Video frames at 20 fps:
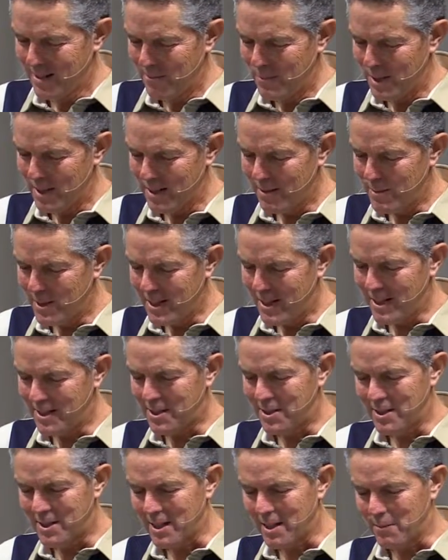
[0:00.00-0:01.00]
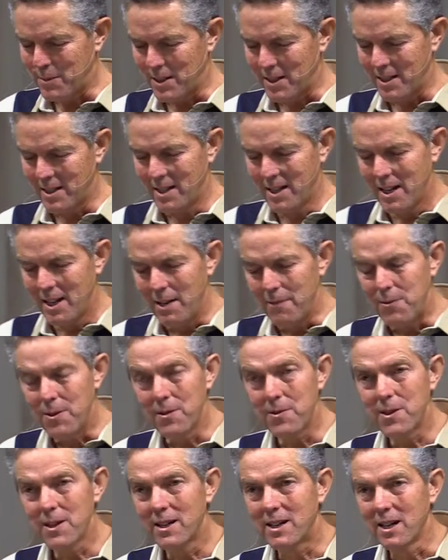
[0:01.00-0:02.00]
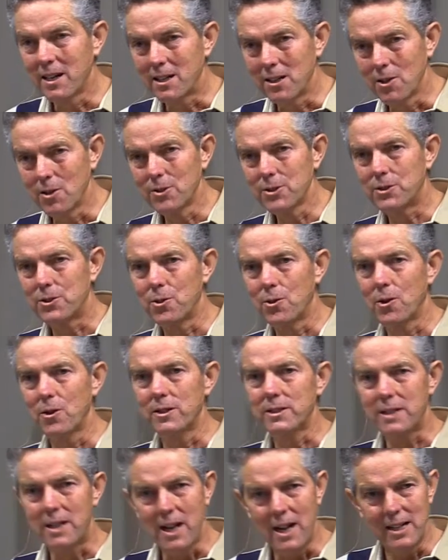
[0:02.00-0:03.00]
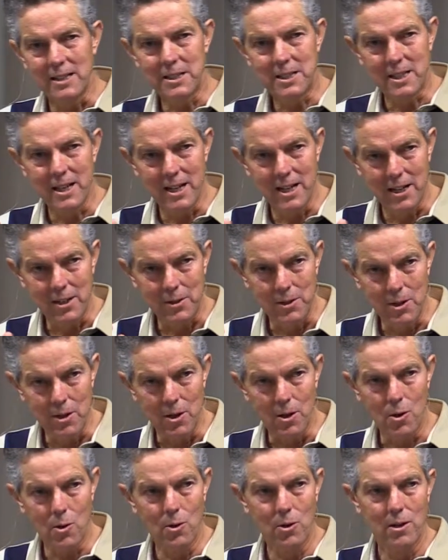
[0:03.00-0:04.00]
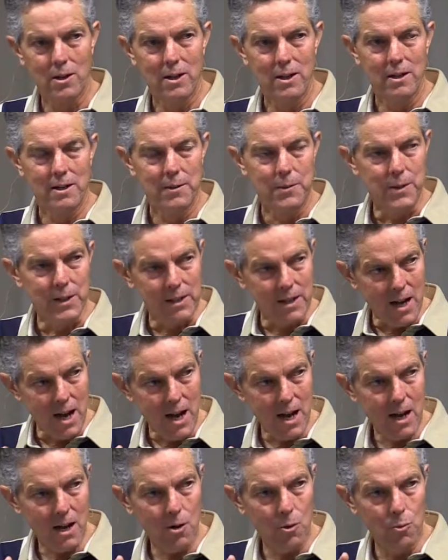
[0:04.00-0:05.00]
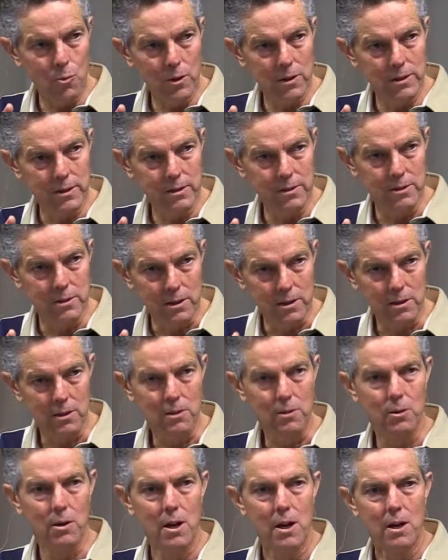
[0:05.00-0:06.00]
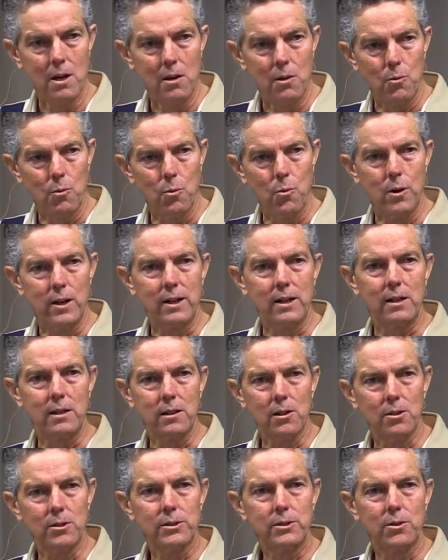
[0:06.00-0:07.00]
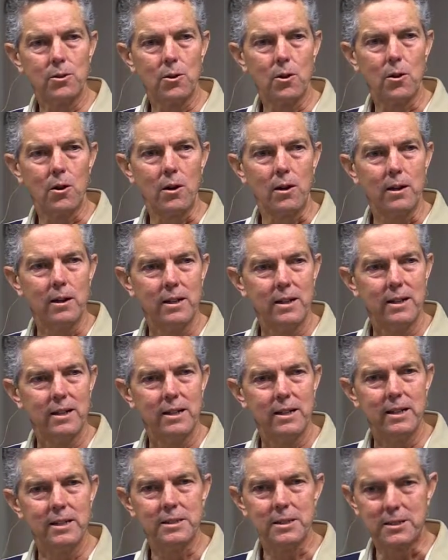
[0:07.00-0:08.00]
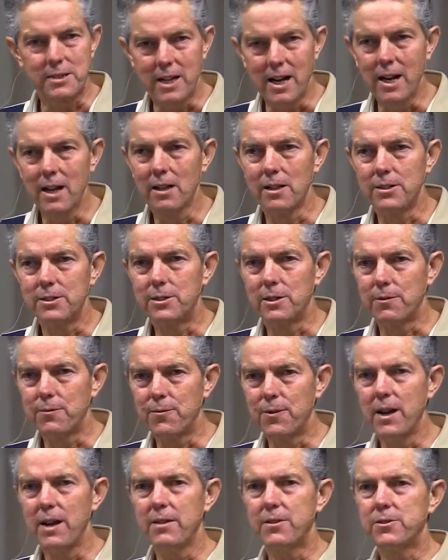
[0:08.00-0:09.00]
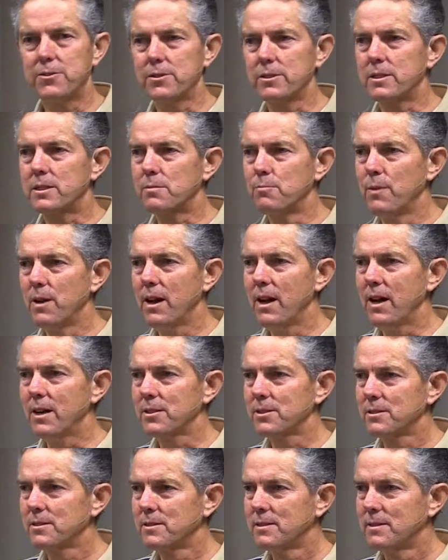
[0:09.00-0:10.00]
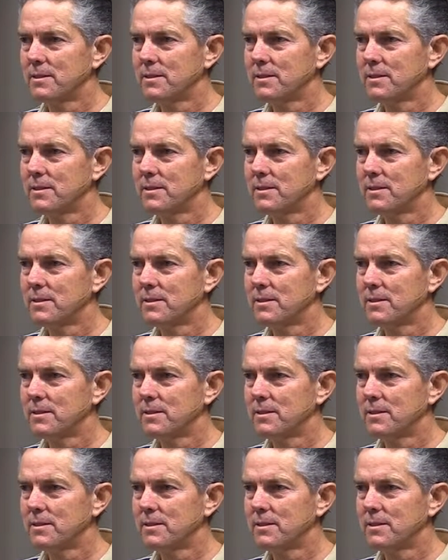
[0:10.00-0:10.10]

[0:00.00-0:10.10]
But let me ask you something. If you think a closed door is God saying no, then how will you know when a closed door is a challenge your faith should smash?